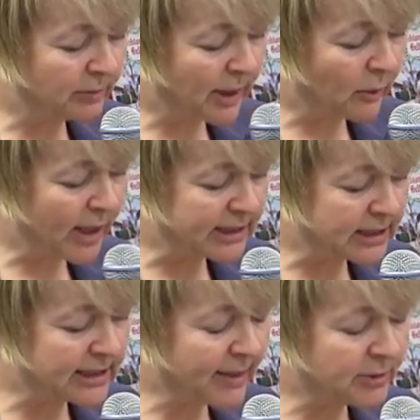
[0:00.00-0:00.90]
about where to
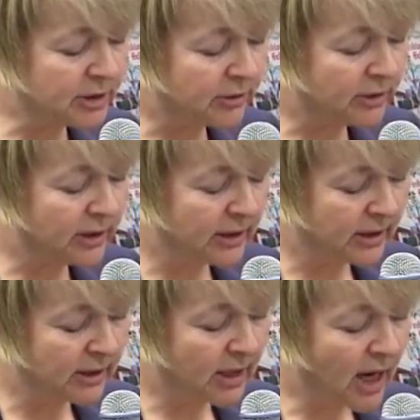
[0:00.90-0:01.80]
step to.
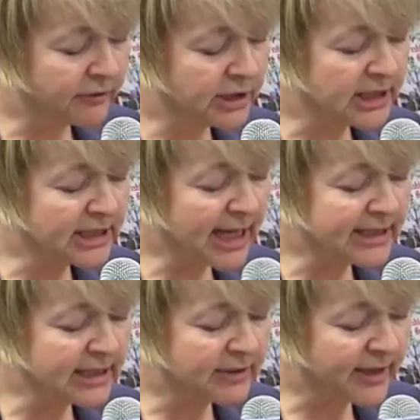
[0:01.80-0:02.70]
After the
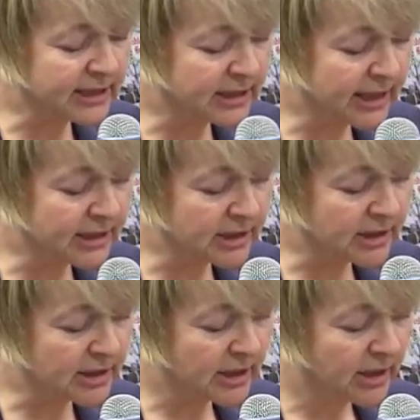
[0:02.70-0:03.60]
slightest of
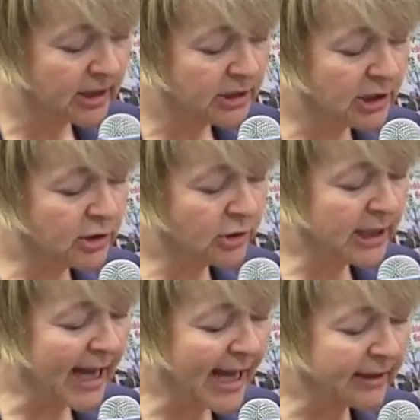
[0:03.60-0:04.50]
hesitations, she took
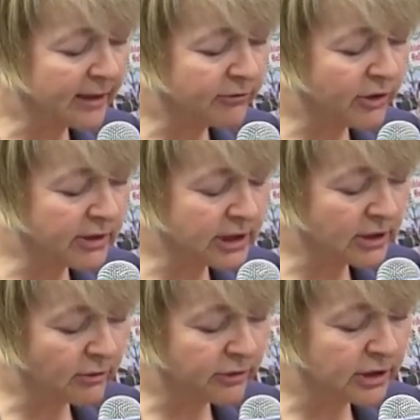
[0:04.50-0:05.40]
the hand that
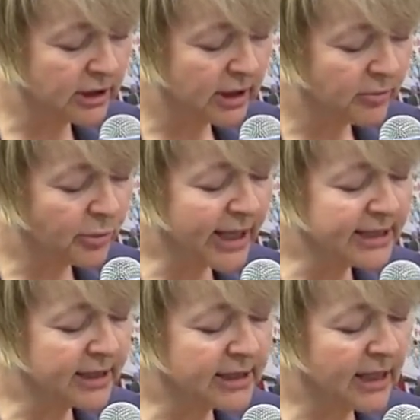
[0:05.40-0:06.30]
Frances offered,
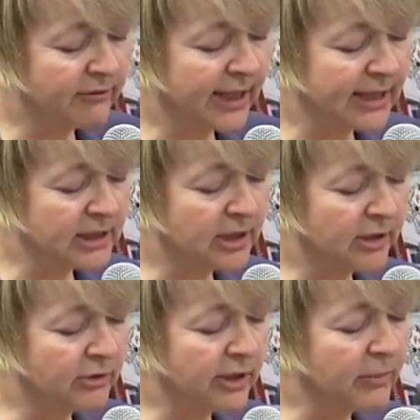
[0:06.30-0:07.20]
braced herself against her
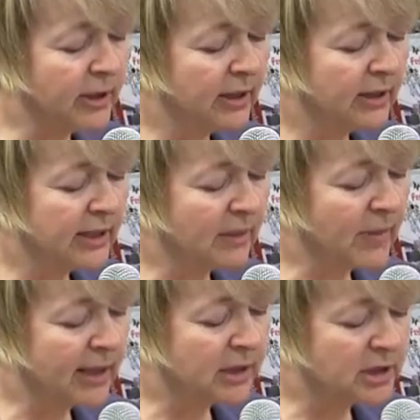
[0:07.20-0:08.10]
grip, then
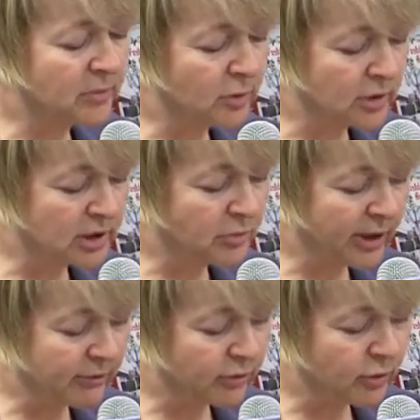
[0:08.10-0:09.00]
made the small
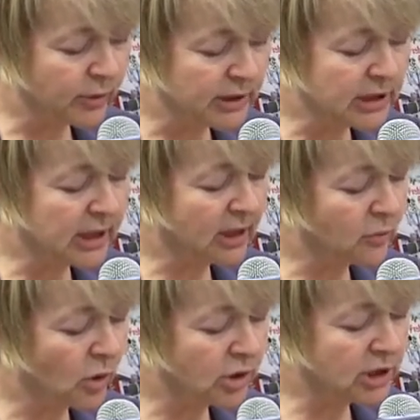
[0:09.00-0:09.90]
spring forward to the
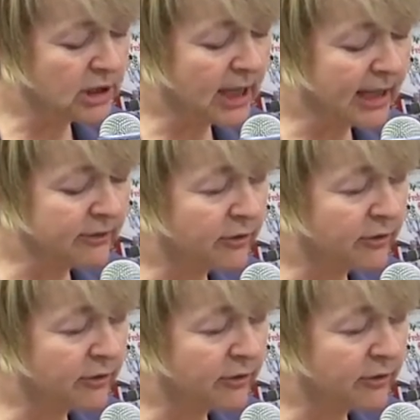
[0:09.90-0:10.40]
unwashed side